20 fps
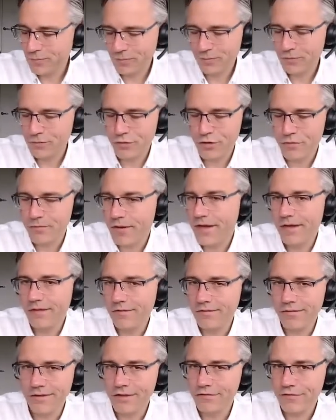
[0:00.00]

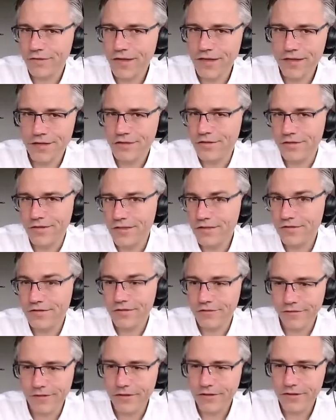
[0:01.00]
propel inflation even
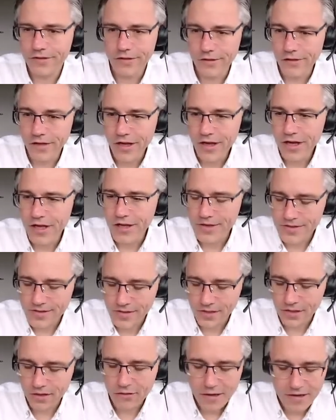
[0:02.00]
further.
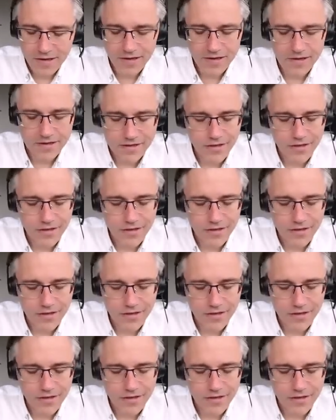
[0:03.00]
So it's a